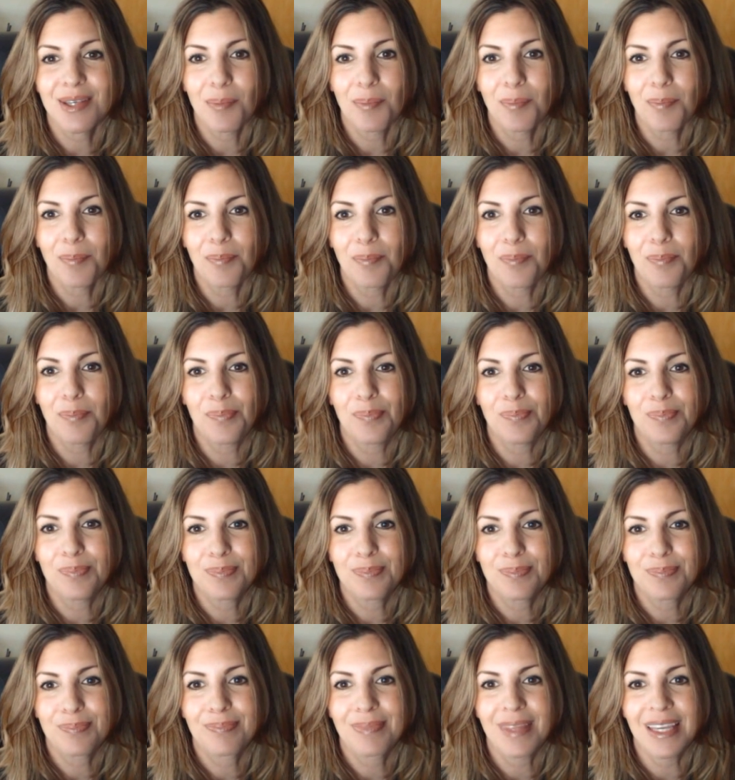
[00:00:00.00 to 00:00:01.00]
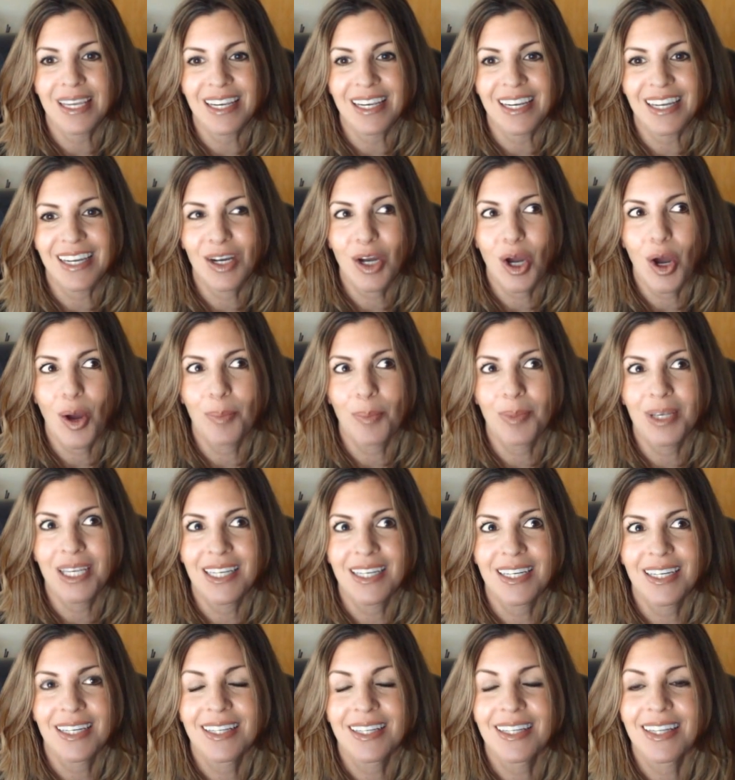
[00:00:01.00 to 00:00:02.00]
something
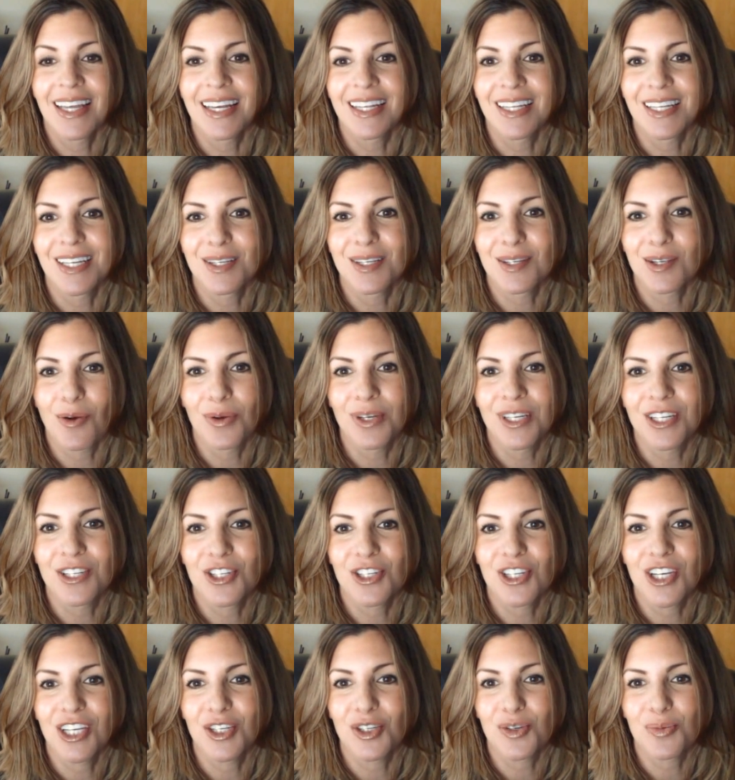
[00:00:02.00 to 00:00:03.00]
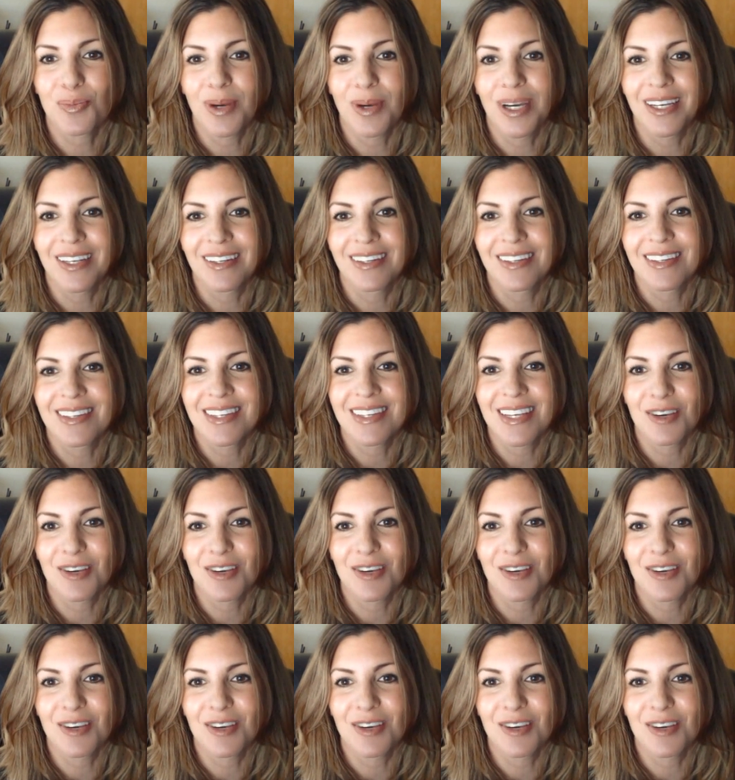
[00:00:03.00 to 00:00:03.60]
coming that is going to change my